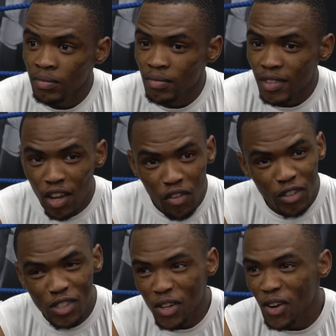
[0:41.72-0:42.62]
Oh, for
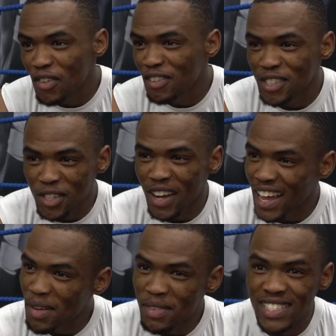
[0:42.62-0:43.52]
sure. I
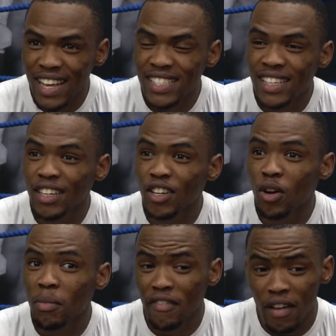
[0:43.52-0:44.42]
am excited.
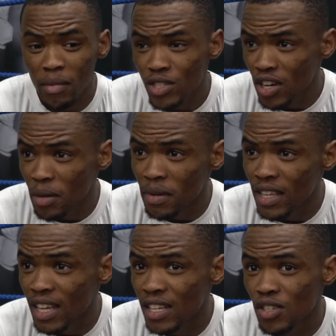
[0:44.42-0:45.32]
My family's going to be
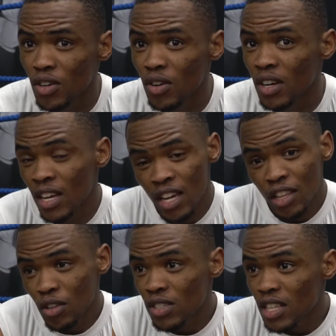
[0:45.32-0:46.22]
there, so
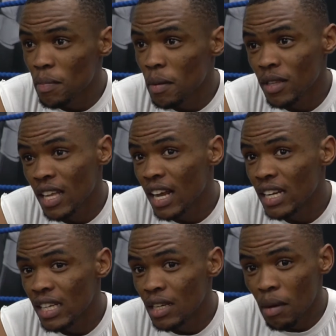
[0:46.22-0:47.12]
those are the people that I
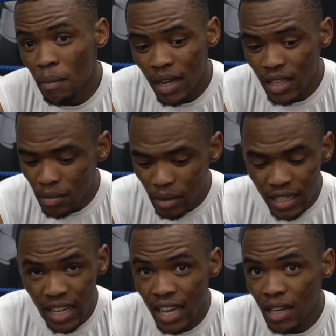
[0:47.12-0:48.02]
need. My mother, my
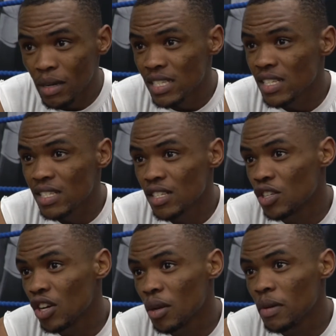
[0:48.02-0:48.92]
dad, my sisters are
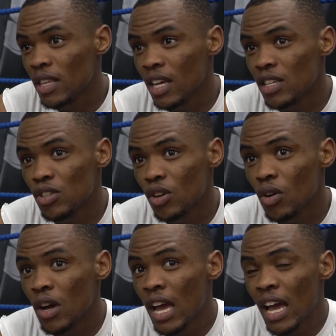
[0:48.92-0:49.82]
going to be there, so
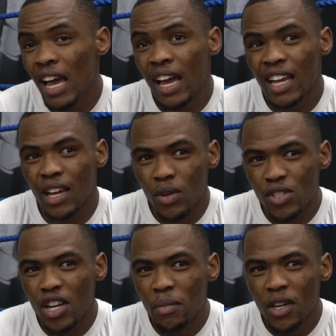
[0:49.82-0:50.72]
it was
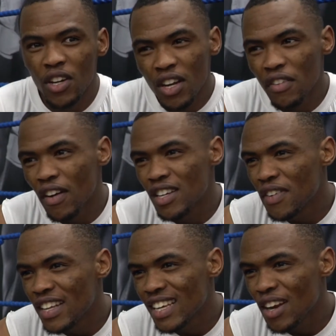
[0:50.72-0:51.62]
going to be good if I was
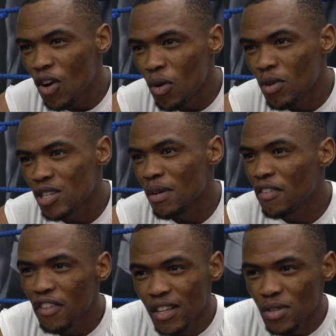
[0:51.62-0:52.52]
fighting at home because my
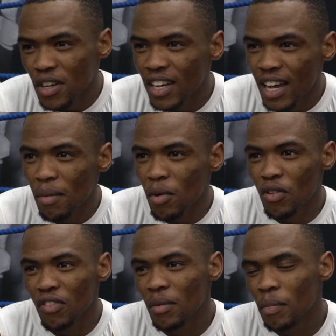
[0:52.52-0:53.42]
friends were going to come
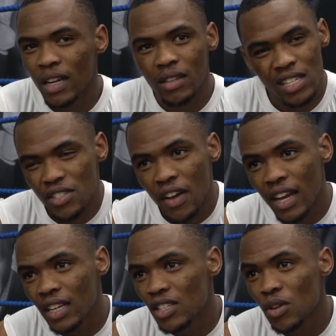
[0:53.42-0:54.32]
over, but it's fine.
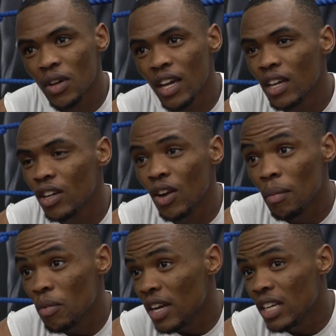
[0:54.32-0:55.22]
It's okay.
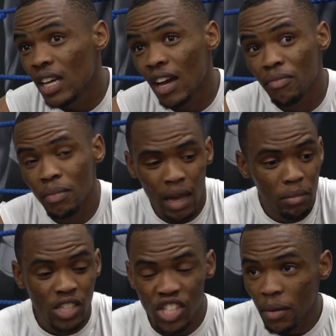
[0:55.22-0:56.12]
I'm ready. I'm
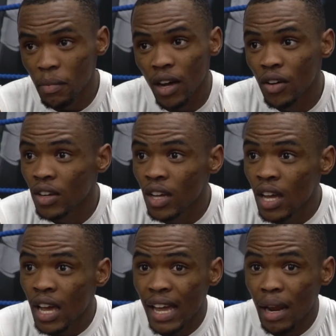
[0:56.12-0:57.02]
in shape now,
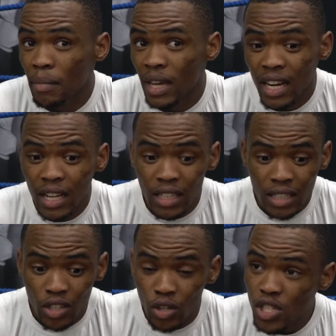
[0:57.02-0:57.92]
and I'm getting
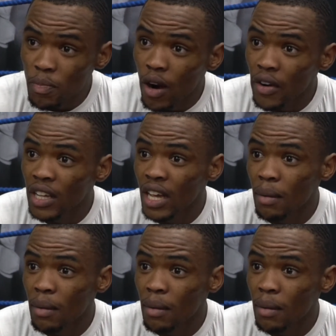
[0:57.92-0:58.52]
good sparring here.